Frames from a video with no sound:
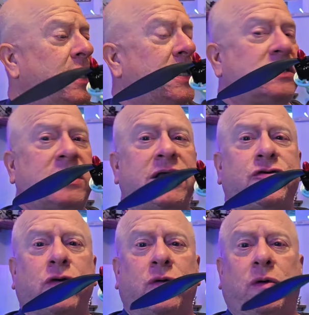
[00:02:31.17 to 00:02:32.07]
is
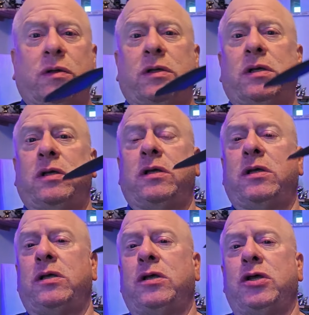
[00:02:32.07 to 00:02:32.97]
integral
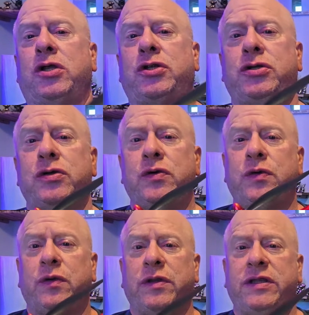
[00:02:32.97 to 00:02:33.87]

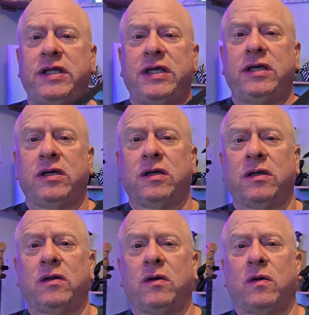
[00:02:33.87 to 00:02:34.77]
to the
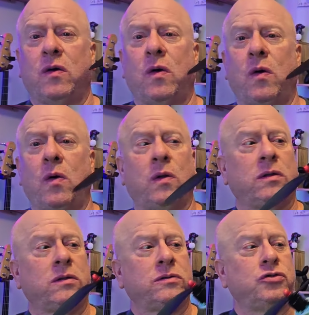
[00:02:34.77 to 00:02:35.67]

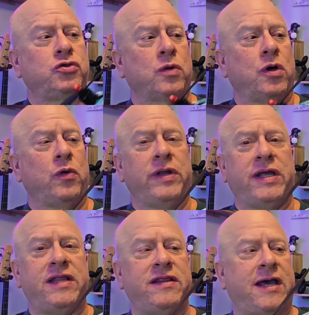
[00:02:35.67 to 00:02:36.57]
whole drone
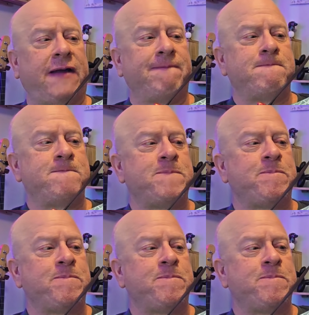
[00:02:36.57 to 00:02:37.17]
in that